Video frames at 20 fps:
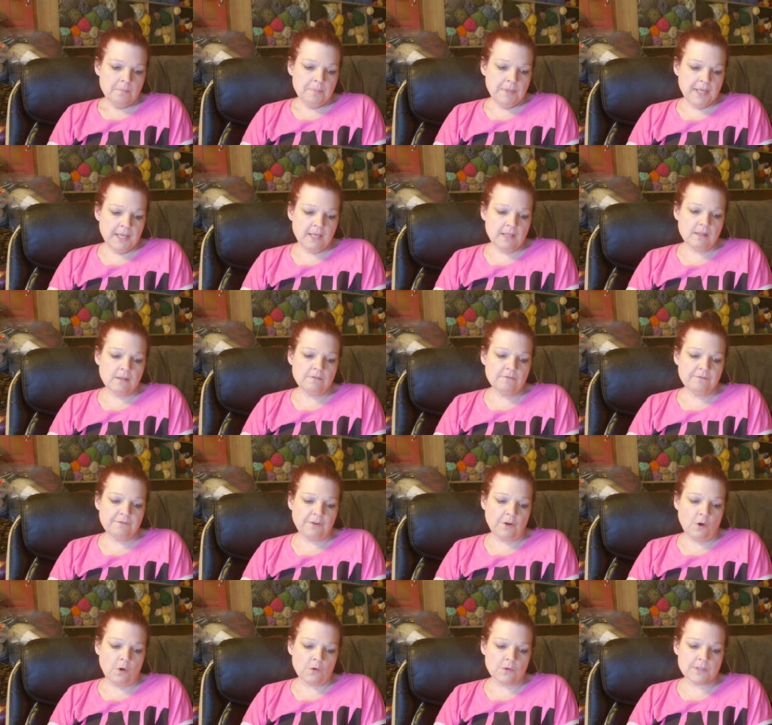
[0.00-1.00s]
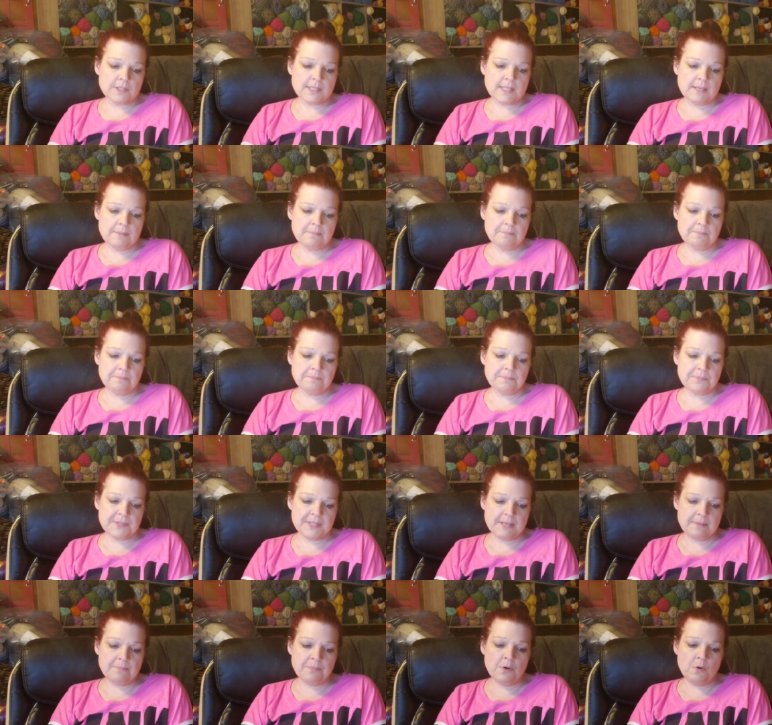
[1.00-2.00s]
peel and fold sim
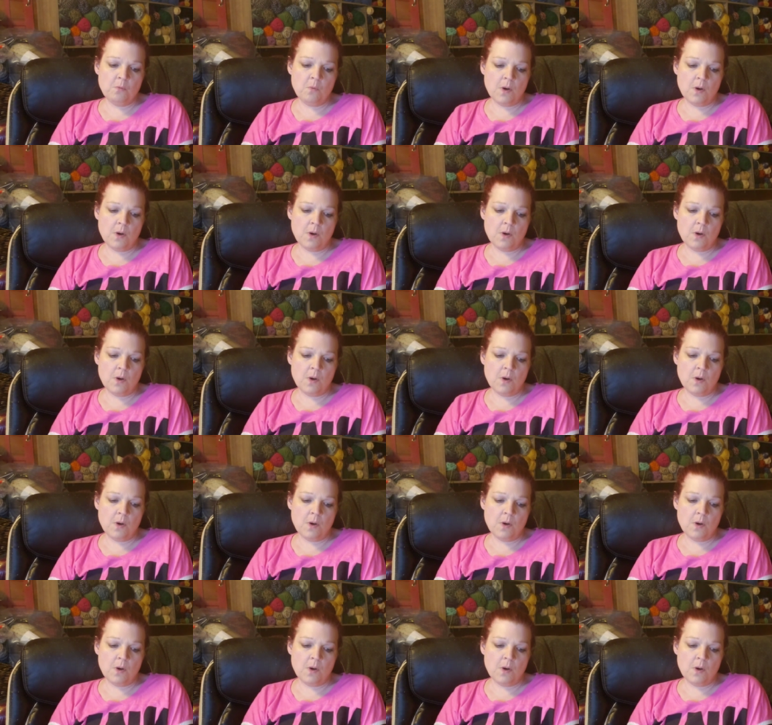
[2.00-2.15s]
simple